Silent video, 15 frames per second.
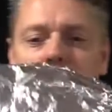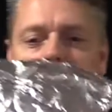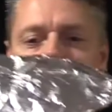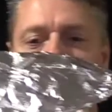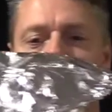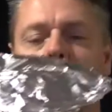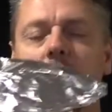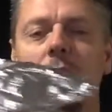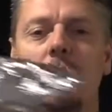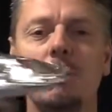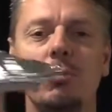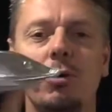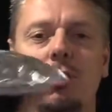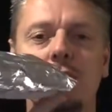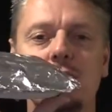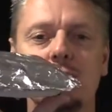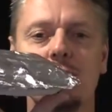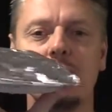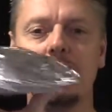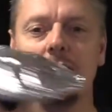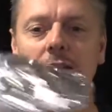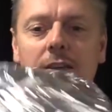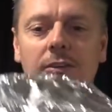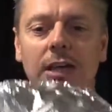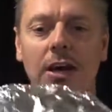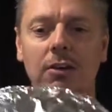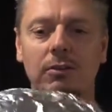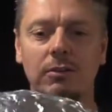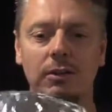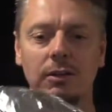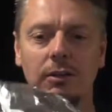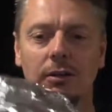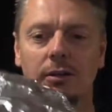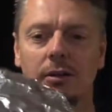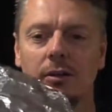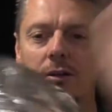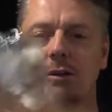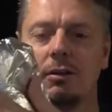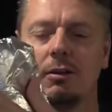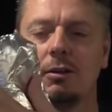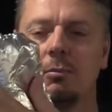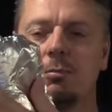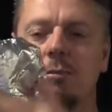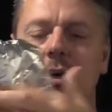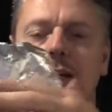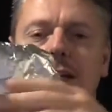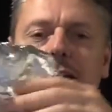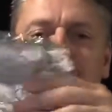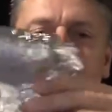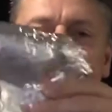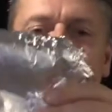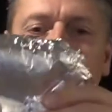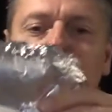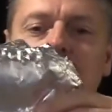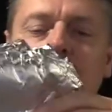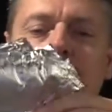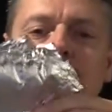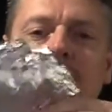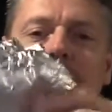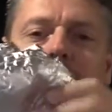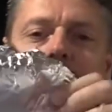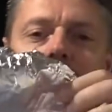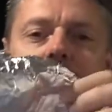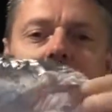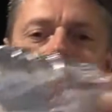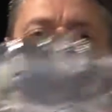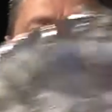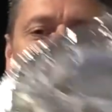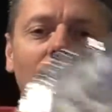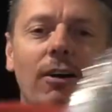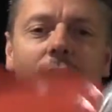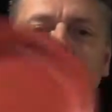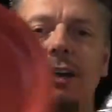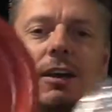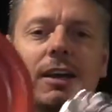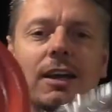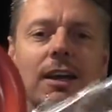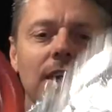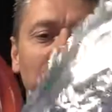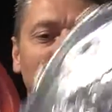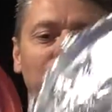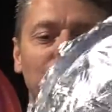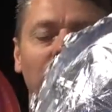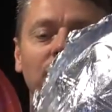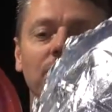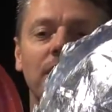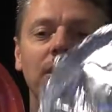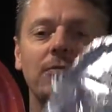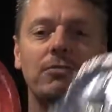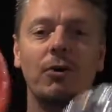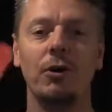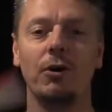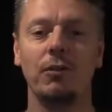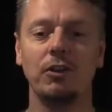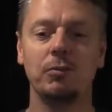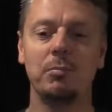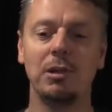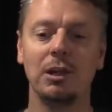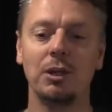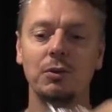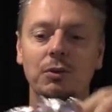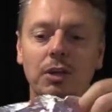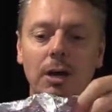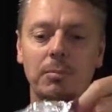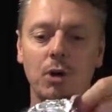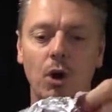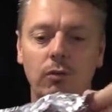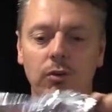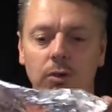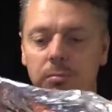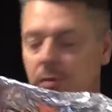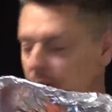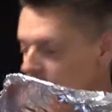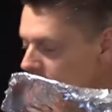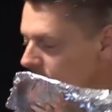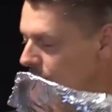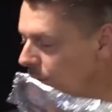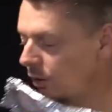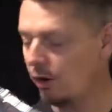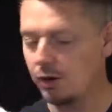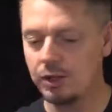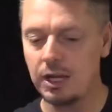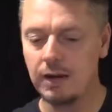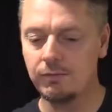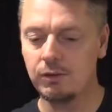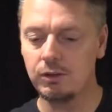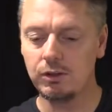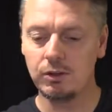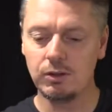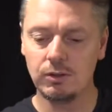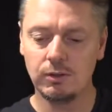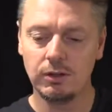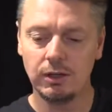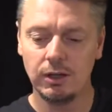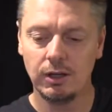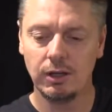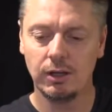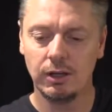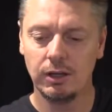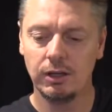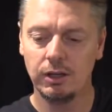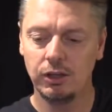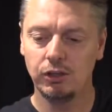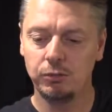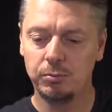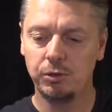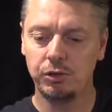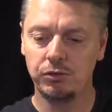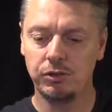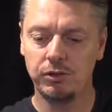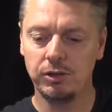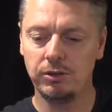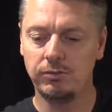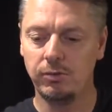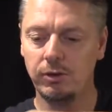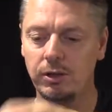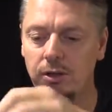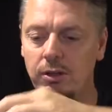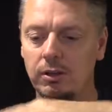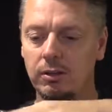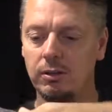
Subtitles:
prank. Put a tray of these out, but there's nothing in it at all. It's just tinfoil that's ballooned up over a plate. So all you have to do is push the tinfoil